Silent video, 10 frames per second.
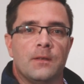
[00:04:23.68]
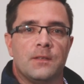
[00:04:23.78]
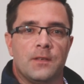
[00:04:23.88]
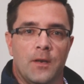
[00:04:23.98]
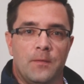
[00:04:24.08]

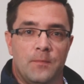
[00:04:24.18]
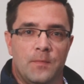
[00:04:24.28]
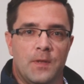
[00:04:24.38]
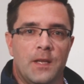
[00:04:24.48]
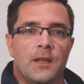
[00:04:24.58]
So
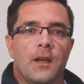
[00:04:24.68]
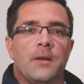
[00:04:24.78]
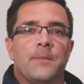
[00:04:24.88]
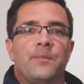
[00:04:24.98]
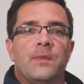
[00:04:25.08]
there you
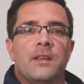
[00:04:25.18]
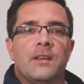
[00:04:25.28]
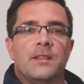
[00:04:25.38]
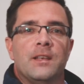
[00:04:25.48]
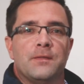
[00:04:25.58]
go.
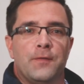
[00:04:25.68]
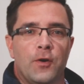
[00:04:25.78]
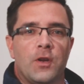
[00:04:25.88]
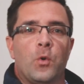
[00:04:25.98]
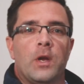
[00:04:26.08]
There's a
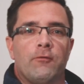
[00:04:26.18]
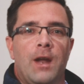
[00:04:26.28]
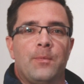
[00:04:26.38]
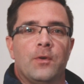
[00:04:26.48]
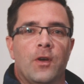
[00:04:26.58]
very quick
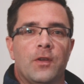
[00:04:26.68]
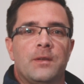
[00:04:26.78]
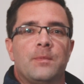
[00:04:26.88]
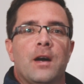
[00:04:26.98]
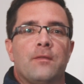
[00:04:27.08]
wrap on hot
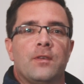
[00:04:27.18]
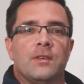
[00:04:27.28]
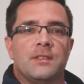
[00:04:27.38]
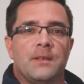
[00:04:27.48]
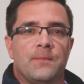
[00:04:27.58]
dip
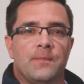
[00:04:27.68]
galvanizing.